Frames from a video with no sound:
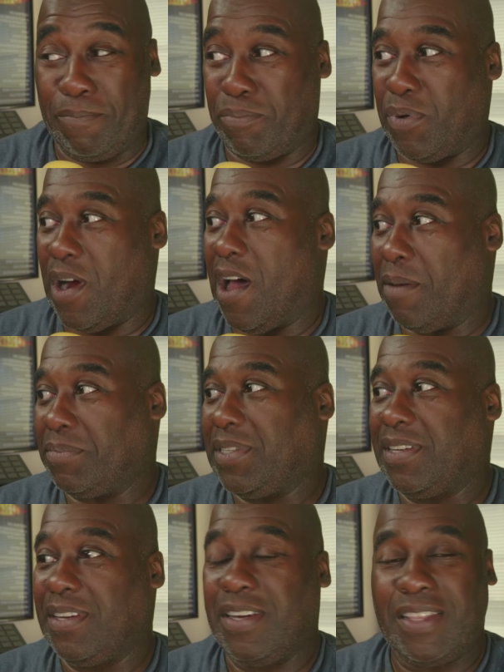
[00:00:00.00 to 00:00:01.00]

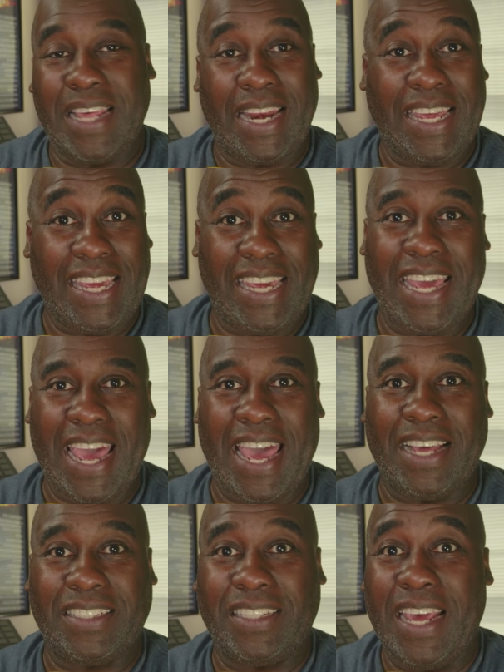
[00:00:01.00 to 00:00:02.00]
prompt that he
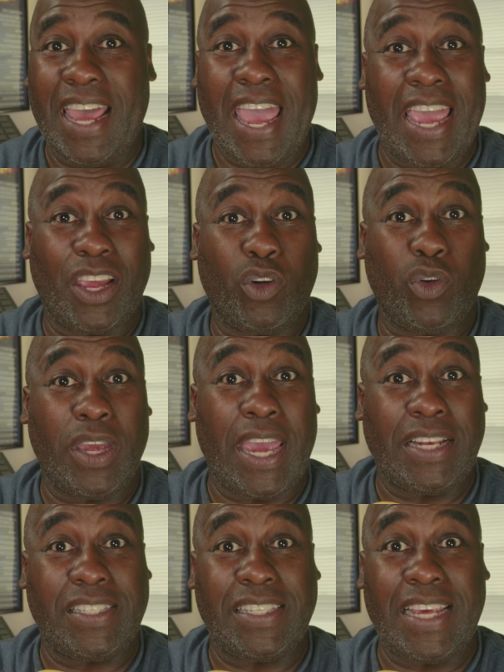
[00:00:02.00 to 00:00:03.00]
has and
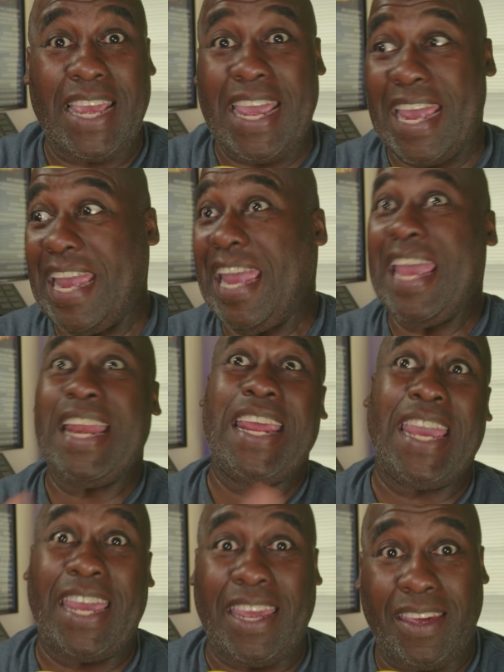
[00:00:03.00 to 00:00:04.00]
creates
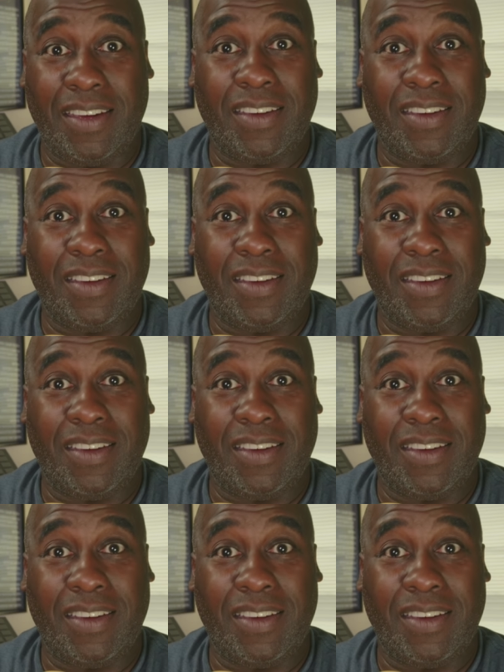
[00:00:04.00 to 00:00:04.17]
anything